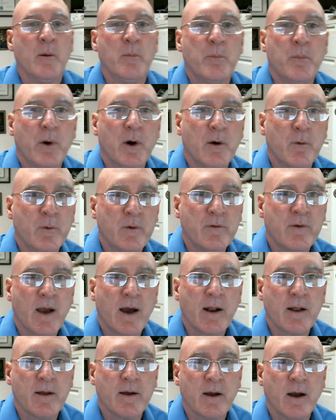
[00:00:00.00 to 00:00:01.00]
But we've
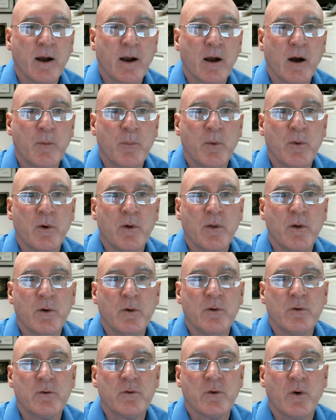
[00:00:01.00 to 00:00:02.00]
got a, a couple of
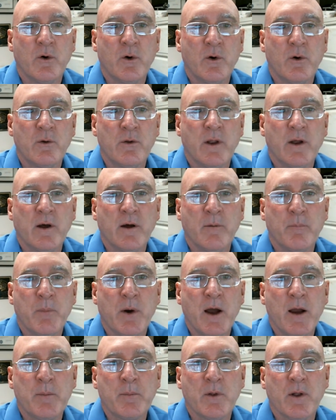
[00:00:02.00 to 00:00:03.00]
those on the
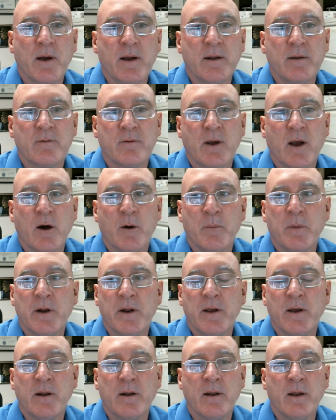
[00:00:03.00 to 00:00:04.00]
pipeline coming
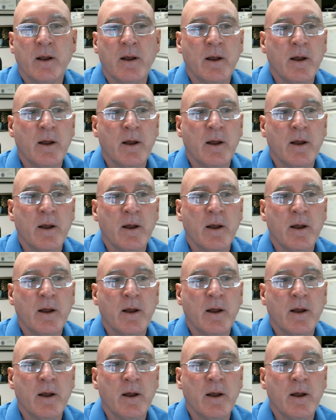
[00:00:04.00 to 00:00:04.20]
in.